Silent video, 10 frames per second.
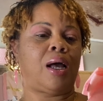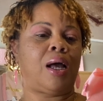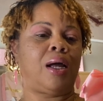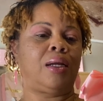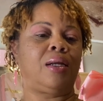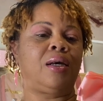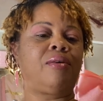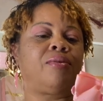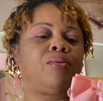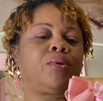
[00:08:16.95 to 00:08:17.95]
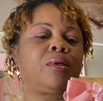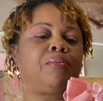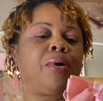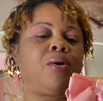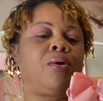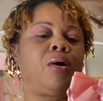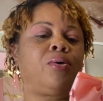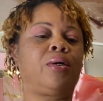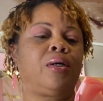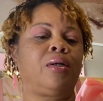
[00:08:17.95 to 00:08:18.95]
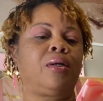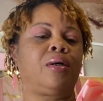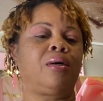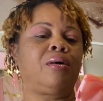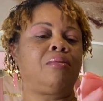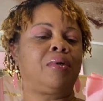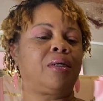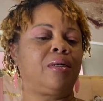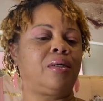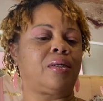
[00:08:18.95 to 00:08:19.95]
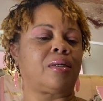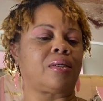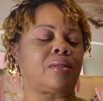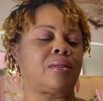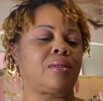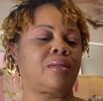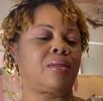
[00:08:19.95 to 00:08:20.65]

I love it with the bow on it. Oh my goodness.